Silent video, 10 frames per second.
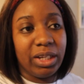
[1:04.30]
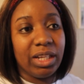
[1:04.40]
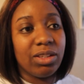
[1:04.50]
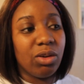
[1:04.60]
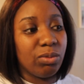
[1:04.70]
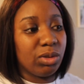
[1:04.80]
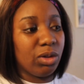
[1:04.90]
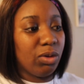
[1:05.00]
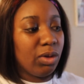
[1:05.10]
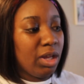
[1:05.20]
when he gets home,
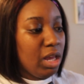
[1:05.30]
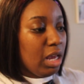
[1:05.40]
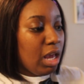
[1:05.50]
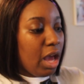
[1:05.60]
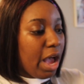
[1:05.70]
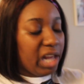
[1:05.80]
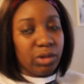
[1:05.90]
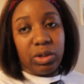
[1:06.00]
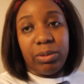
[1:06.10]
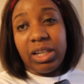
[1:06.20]
so I
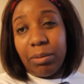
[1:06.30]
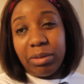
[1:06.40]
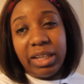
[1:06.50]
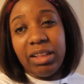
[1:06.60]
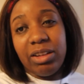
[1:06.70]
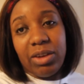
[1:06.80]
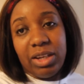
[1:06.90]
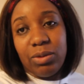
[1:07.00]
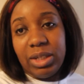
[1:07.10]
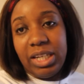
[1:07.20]
just want to be completely
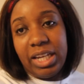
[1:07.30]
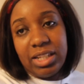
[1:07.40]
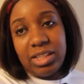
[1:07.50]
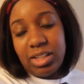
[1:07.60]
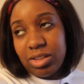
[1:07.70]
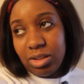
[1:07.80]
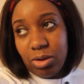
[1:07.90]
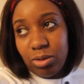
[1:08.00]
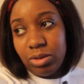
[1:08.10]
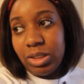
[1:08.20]
ready when he gets here
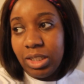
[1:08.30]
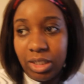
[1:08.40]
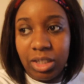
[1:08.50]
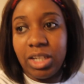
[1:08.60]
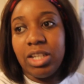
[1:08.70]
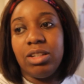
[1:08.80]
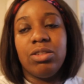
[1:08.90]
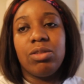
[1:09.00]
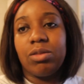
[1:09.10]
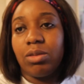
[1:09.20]
so he
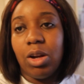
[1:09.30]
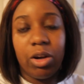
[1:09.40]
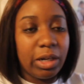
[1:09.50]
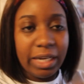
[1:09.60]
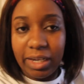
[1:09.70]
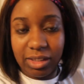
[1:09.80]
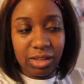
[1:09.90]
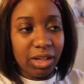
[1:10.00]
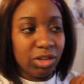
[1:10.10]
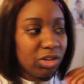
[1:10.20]
can hurry, eat
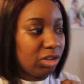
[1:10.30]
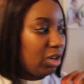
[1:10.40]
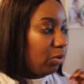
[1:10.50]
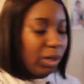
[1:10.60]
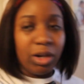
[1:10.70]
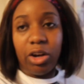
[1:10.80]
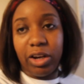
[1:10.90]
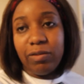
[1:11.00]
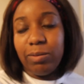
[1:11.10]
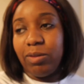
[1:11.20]
his lunch, he can
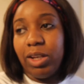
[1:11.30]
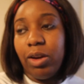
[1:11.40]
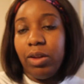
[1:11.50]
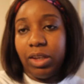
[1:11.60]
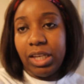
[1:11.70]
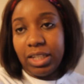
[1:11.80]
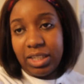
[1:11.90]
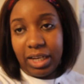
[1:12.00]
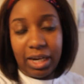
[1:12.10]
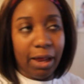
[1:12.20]
hurry and film the video, and then he can
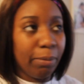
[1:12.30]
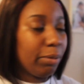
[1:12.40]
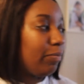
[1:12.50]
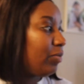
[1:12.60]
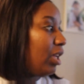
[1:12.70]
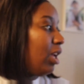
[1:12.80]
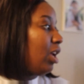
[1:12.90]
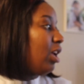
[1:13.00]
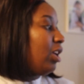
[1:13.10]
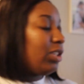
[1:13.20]
take a nap.
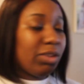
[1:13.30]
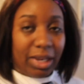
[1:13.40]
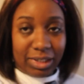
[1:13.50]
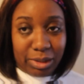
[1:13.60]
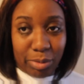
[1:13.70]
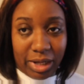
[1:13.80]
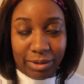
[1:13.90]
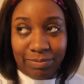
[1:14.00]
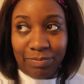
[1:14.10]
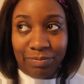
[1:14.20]
So that was the plan.